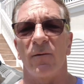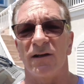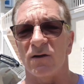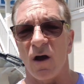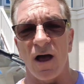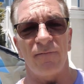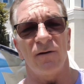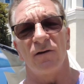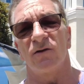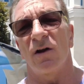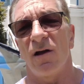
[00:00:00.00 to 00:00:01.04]
When it's off,
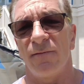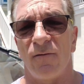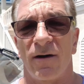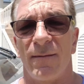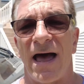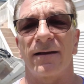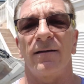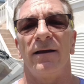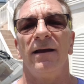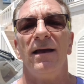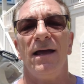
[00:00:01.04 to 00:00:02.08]
it'll shut off automatically.